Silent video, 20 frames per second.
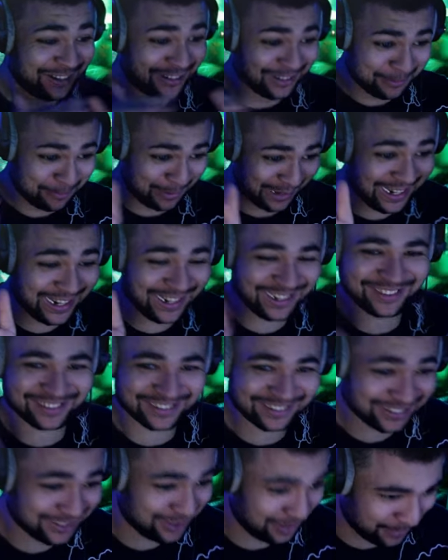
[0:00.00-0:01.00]
Please,
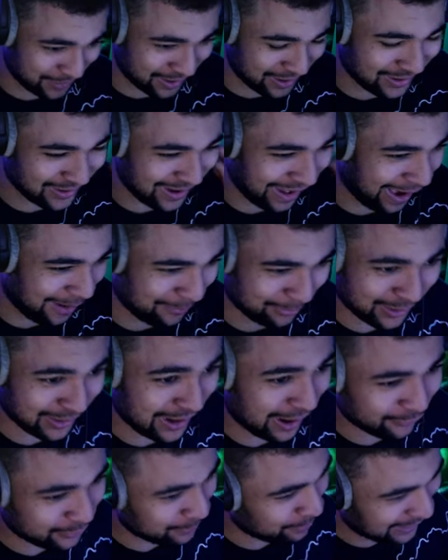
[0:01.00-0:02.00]
Supercard, I'm gonna
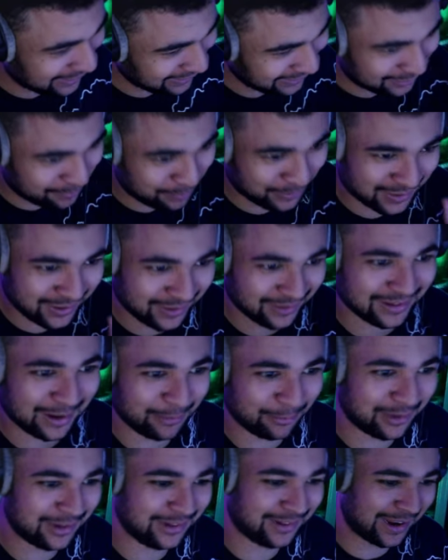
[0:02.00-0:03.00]
have to play this because I'm
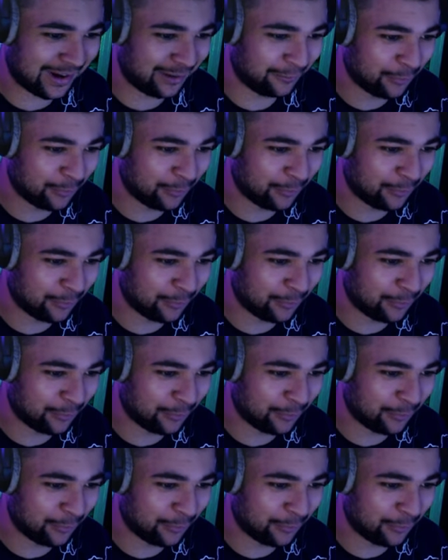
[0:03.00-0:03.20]
gonna need that Liv